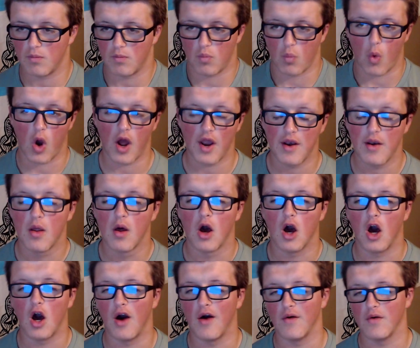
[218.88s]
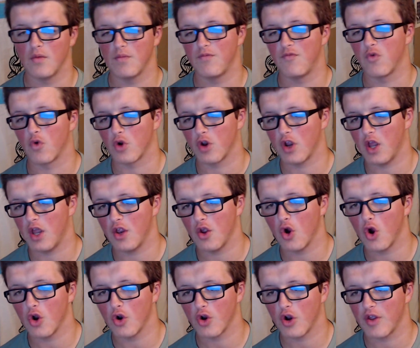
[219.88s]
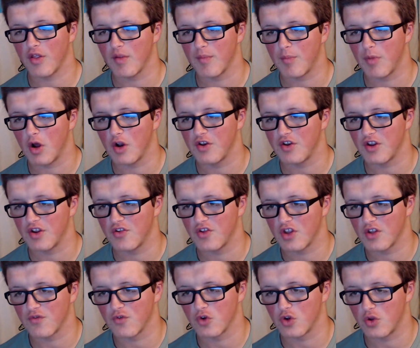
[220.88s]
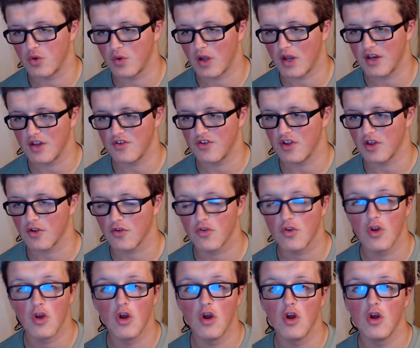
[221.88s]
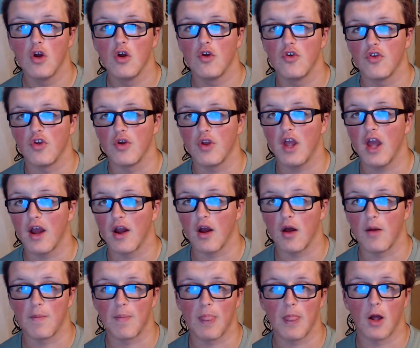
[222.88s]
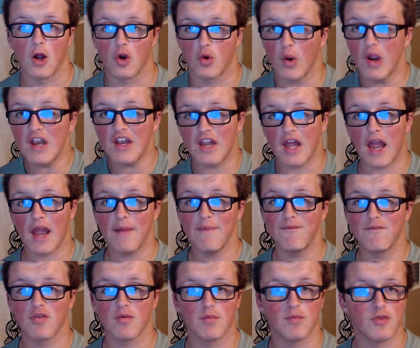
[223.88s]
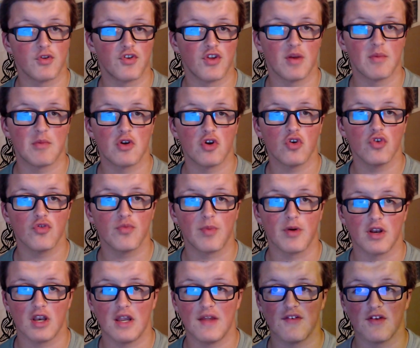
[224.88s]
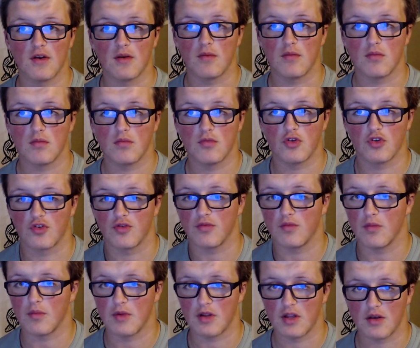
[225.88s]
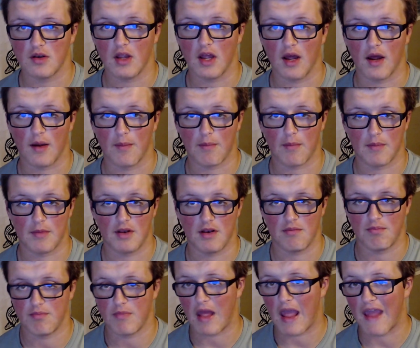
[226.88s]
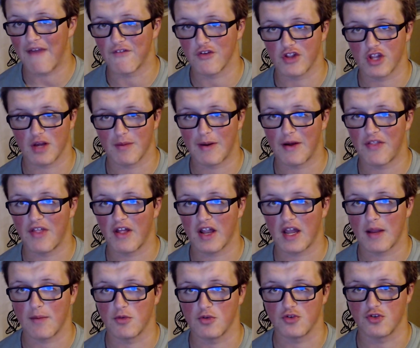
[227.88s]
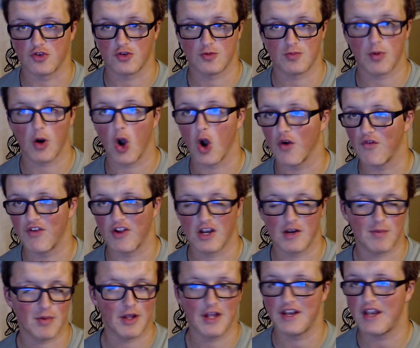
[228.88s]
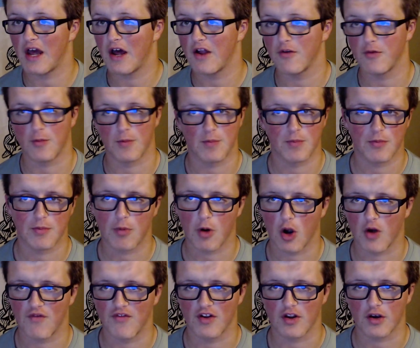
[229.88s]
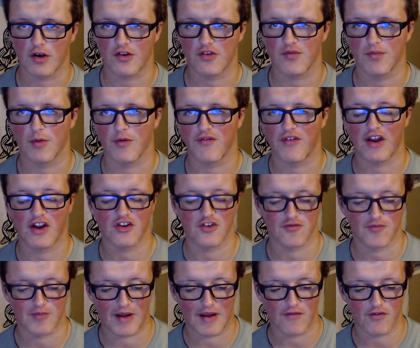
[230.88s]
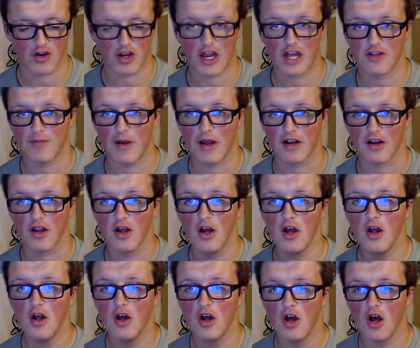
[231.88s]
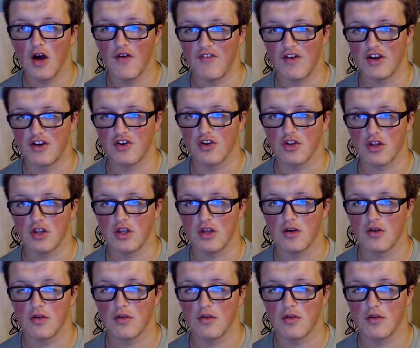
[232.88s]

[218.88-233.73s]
1 48-yarder, and then punting 6 for 296. So yeah, a great game from the Seminoles, but even just everything about that game was just perfect, played down to perfection from every aspect. Eventually,